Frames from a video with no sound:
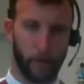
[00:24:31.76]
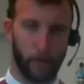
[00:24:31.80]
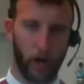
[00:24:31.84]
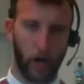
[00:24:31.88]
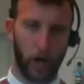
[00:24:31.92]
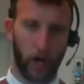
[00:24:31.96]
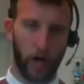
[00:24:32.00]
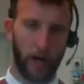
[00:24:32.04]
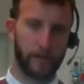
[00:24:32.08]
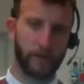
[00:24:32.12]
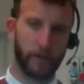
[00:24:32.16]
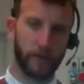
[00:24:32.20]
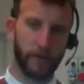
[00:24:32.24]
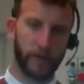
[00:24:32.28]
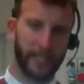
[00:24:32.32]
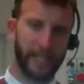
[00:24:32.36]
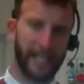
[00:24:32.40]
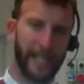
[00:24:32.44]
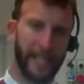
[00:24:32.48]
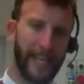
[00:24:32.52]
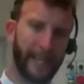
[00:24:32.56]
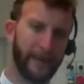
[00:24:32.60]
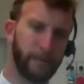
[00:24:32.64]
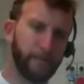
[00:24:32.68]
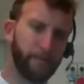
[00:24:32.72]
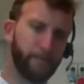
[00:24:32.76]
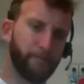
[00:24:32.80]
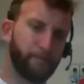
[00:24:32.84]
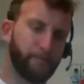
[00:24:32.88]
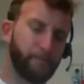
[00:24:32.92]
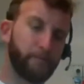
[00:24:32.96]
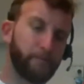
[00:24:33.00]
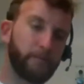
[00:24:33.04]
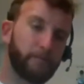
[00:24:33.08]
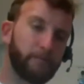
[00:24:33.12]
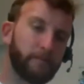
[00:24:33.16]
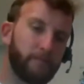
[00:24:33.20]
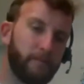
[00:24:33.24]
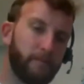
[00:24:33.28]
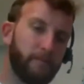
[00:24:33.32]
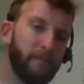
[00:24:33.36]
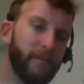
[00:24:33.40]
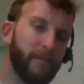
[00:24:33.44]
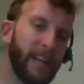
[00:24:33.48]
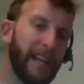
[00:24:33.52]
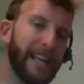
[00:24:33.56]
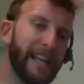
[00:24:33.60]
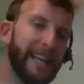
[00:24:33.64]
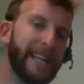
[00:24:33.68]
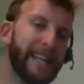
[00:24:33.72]
more to say
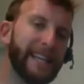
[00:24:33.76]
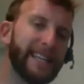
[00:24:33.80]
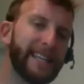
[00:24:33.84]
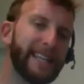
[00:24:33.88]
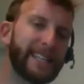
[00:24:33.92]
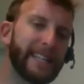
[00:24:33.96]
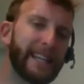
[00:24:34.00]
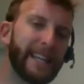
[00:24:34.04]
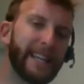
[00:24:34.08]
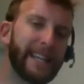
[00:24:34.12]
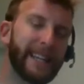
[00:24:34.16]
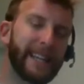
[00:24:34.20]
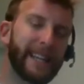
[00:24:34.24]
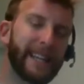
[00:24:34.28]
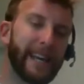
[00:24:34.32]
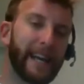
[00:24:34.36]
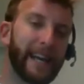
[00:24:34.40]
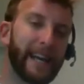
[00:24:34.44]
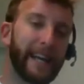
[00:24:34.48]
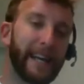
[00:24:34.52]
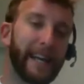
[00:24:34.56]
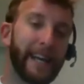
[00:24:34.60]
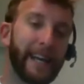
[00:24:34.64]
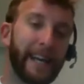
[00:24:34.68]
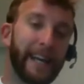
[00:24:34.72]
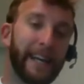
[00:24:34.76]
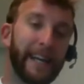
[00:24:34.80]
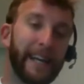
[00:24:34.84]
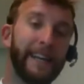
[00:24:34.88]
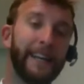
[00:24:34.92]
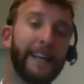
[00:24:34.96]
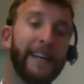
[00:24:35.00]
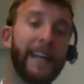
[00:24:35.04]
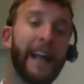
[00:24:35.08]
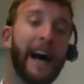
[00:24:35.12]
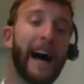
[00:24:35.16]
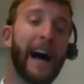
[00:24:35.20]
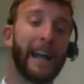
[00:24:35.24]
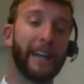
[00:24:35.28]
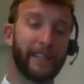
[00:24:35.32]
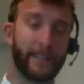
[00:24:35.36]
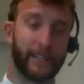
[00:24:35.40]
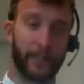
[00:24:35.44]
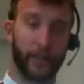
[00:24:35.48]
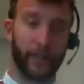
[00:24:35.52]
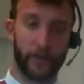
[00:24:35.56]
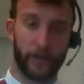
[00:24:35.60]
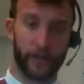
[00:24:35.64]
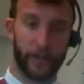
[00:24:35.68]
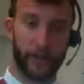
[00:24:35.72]
is the
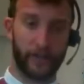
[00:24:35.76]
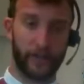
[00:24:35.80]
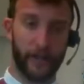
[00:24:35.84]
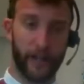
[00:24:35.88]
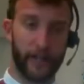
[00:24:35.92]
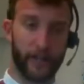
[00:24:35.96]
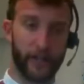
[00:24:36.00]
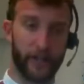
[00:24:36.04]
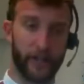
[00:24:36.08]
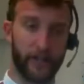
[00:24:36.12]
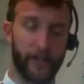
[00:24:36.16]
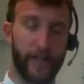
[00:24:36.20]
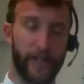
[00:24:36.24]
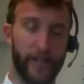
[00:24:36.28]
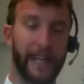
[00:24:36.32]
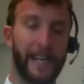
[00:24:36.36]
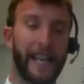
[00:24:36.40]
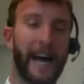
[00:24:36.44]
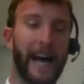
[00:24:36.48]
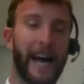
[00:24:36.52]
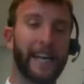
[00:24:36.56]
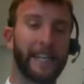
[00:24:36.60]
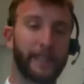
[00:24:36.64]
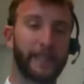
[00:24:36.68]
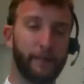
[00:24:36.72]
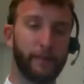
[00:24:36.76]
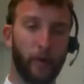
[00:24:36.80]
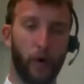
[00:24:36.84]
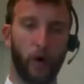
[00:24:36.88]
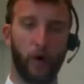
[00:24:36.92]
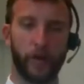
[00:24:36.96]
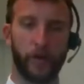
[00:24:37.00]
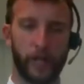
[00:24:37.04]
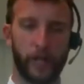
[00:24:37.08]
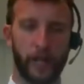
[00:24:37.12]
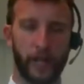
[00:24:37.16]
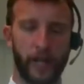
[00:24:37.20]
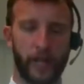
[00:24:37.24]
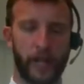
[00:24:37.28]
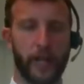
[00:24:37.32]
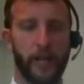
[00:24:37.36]
night conservation, the night mode.